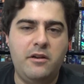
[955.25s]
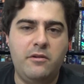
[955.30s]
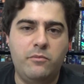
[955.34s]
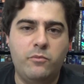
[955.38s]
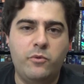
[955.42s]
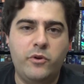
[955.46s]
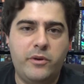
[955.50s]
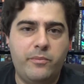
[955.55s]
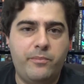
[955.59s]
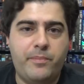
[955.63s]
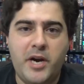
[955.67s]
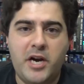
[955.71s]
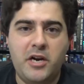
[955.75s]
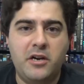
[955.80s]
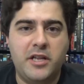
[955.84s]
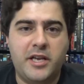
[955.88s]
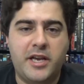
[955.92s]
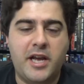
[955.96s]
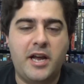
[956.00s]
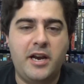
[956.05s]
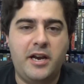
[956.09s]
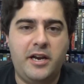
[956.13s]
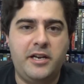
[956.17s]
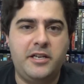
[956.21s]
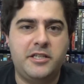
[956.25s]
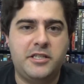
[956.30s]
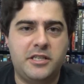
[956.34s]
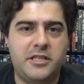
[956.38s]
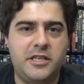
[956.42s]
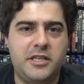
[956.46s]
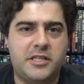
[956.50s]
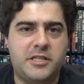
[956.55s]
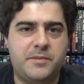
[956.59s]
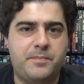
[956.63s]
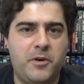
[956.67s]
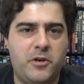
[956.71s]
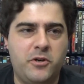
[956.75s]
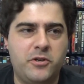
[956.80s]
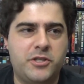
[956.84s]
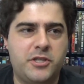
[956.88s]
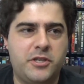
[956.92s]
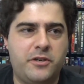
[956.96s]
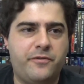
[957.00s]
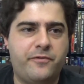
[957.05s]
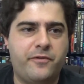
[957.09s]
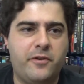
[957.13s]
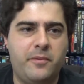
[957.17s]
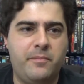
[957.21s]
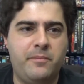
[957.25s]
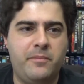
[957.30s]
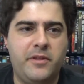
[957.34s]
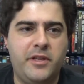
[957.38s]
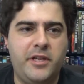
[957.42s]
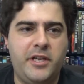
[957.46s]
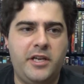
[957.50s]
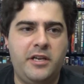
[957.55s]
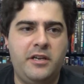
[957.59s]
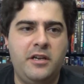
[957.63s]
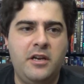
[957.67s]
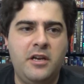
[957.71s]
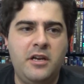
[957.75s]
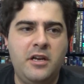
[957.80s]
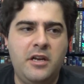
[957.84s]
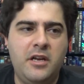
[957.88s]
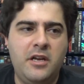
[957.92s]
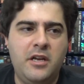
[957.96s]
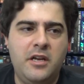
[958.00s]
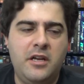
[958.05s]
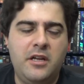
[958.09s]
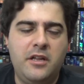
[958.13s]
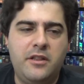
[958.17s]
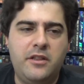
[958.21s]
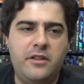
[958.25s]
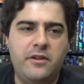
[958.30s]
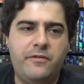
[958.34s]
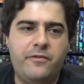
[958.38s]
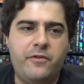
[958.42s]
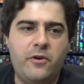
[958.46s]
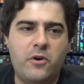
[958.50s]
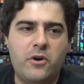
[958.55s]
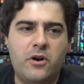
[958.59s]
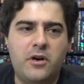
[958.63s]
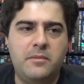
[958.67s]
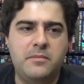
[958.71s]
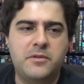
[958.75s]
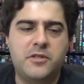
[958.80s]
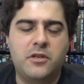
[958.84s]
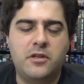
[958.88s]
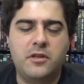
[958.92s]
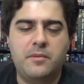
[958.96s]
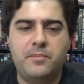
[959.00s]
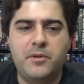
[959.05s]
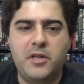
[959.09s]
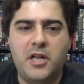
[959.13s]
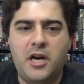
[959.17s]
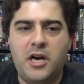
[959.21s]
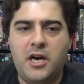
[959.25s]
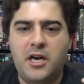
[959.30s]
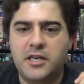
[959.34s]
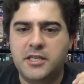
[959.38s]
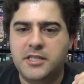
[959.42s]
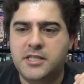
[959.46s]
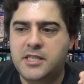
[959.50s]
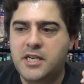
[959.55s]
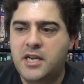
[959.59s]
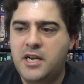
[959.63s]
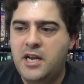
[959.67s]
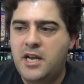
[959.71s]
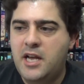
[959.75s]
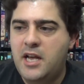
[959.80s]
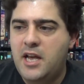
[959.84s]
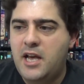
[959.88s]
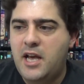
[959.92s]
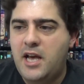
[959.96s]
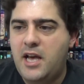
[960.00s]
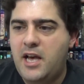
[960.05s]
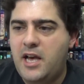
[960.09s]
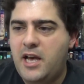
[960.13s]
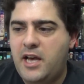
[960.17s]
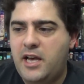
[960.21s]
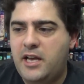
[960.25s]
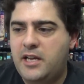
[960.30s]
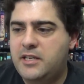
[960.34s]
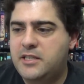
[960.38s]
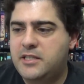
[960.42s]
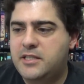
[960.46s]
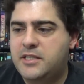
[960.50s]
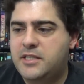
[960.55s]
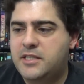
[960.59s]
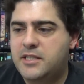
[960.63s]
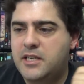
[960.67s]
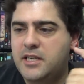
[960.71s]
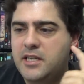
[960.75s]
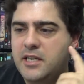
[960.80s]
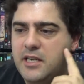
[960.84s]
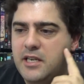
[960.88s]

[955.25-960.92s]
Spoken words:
we barely got any exposure from the forums or the blogs, and